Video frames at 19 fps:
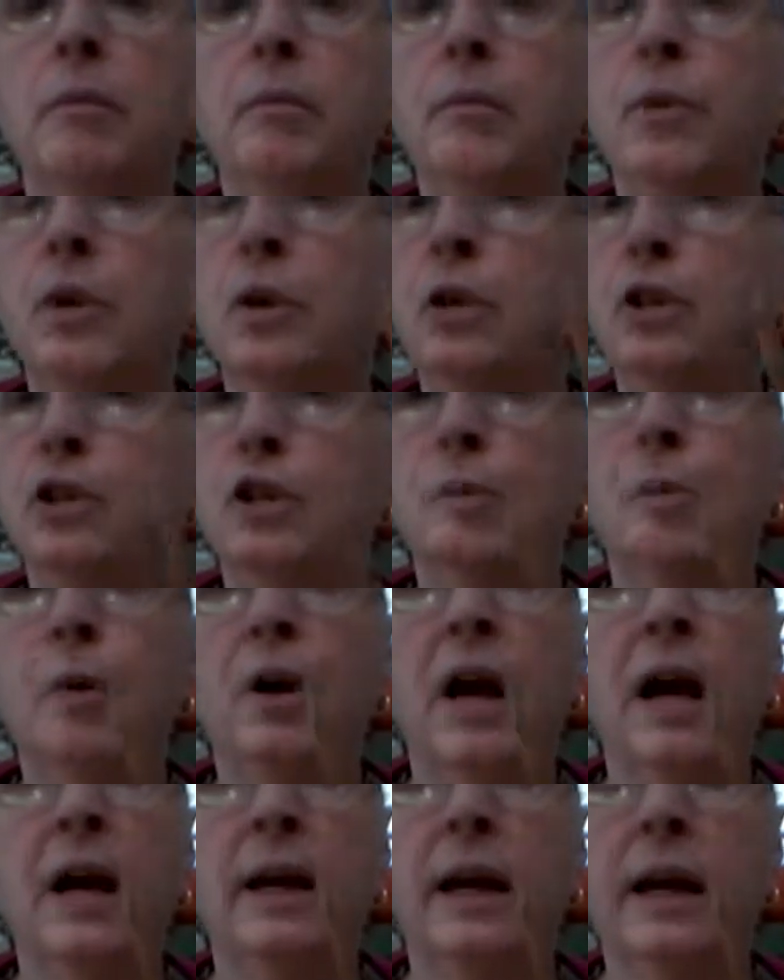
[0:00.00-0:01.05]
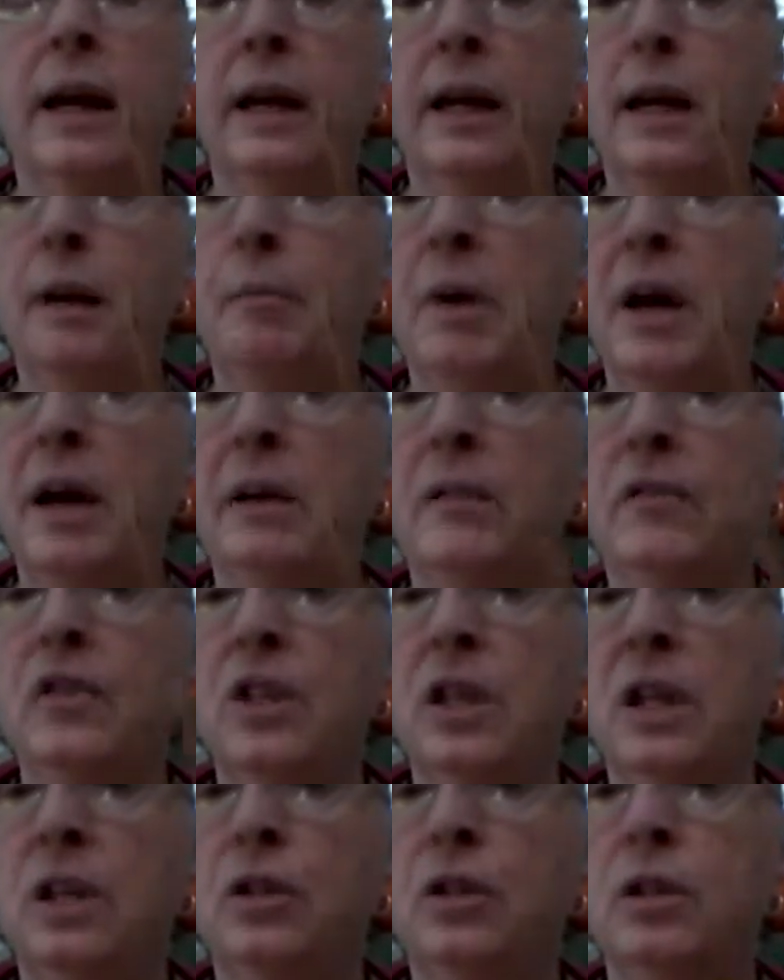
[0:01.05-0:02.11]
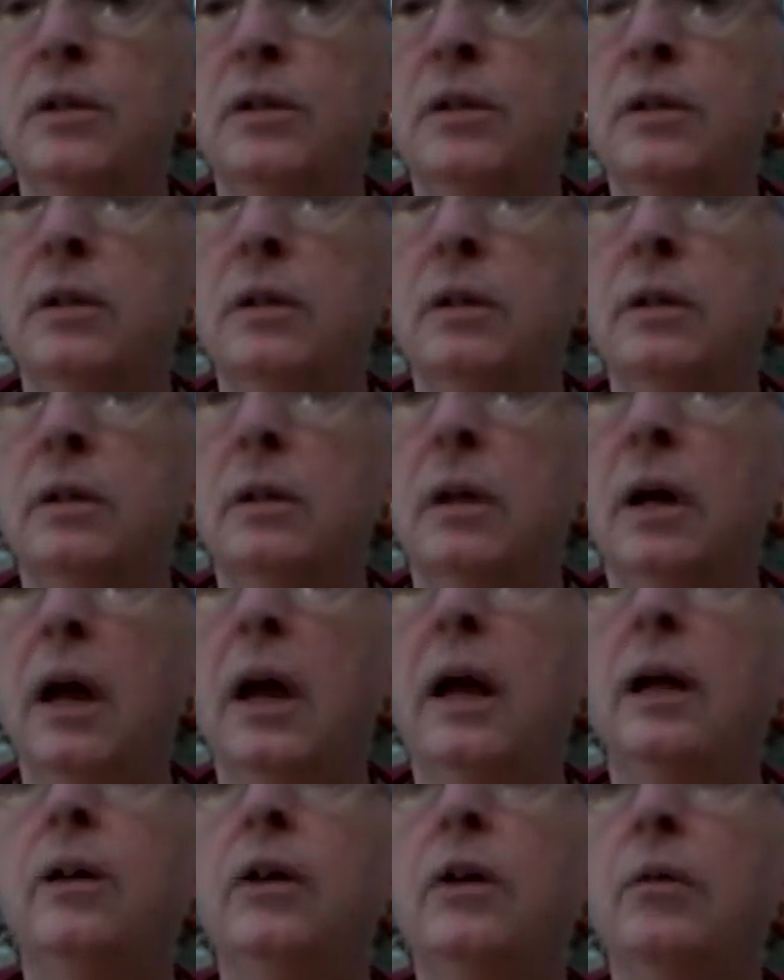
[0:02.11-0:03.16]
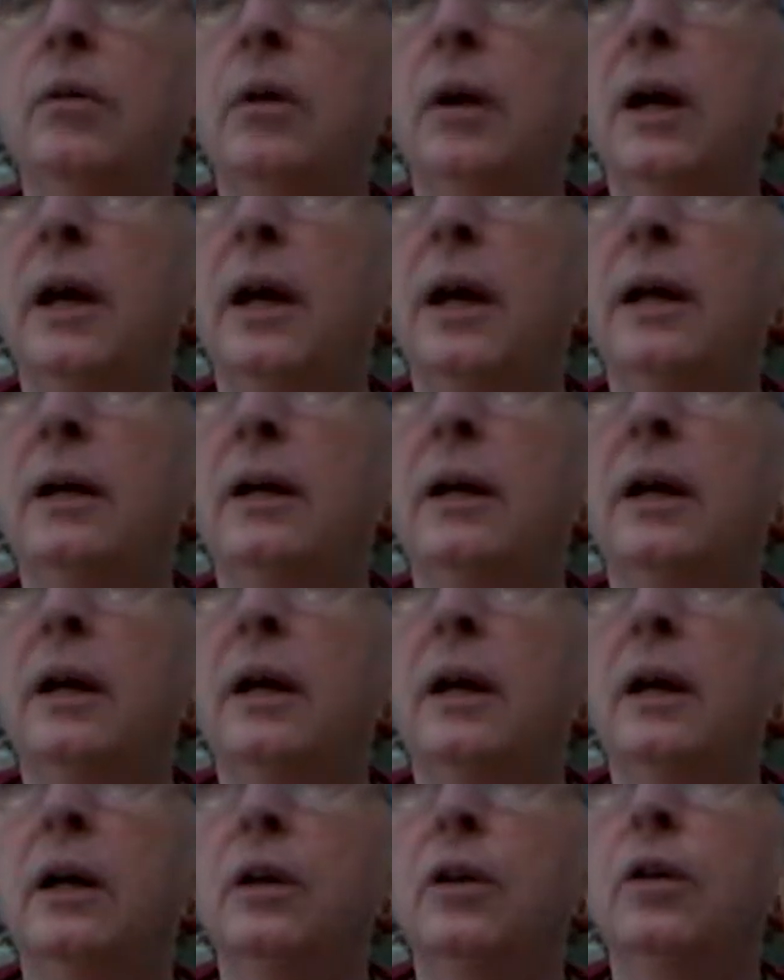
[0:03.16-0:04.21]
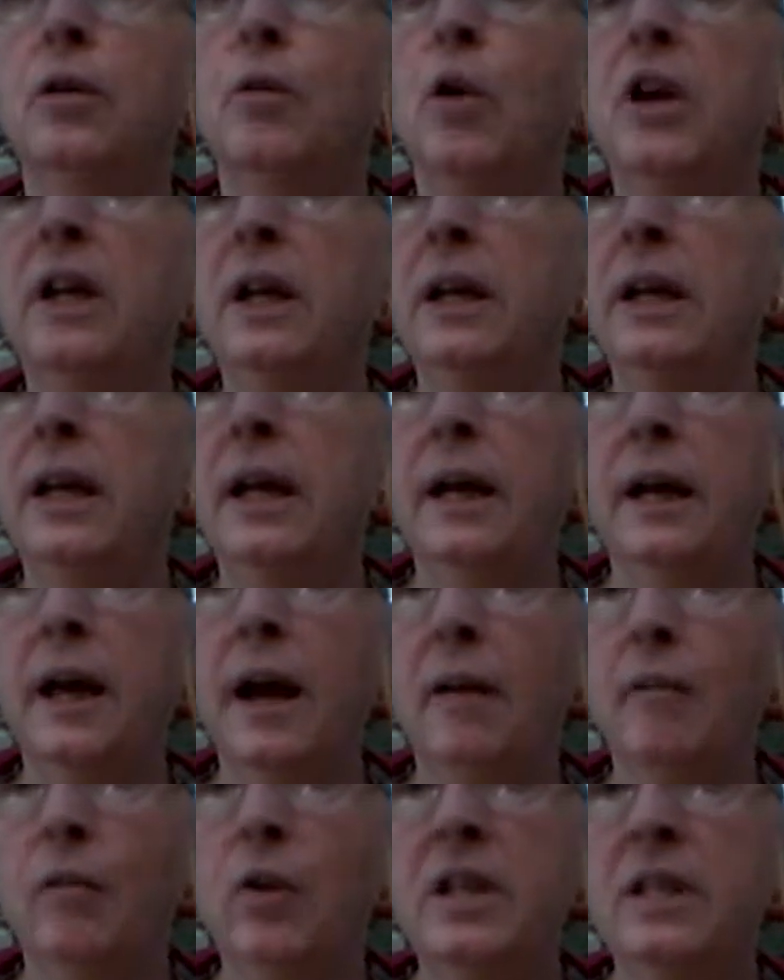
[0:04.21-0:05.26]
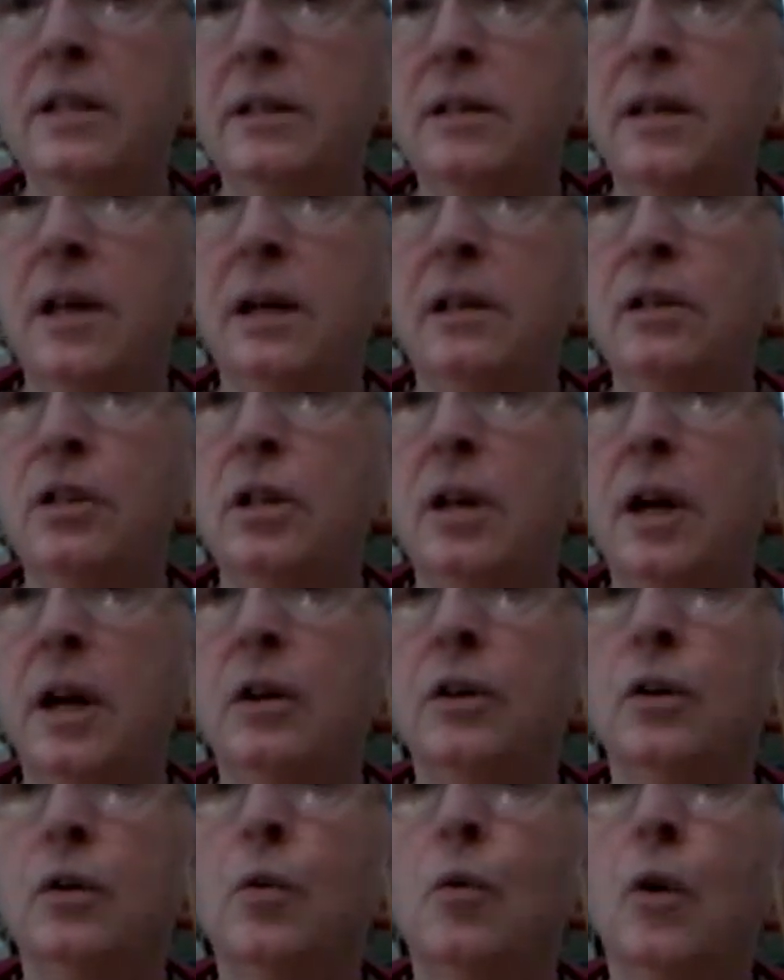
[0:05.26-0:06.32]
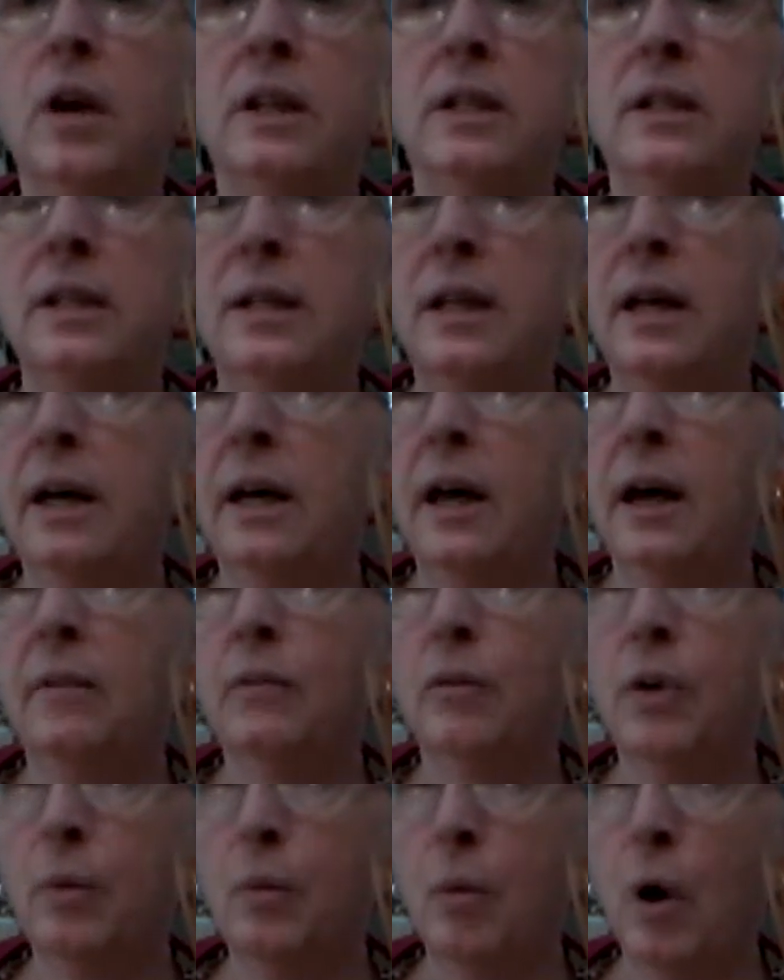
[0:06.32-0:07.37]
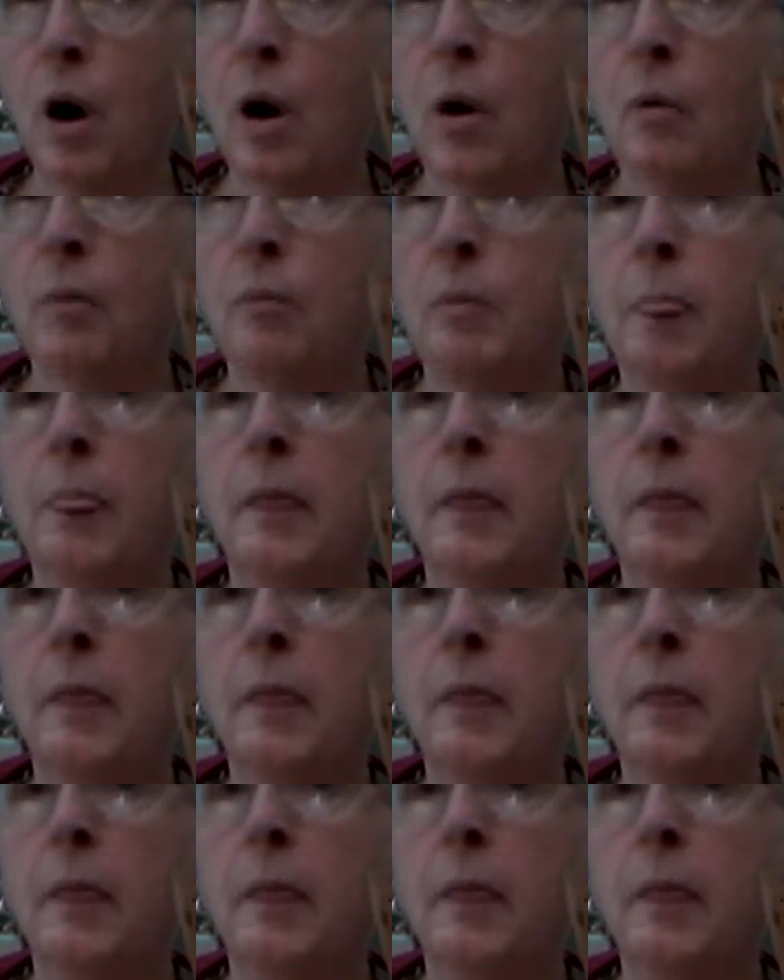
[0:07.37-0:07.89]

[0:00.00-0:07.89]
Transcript: You can just put on any amount of stitches, and you're going to knit every stitch and you're going to knit every row.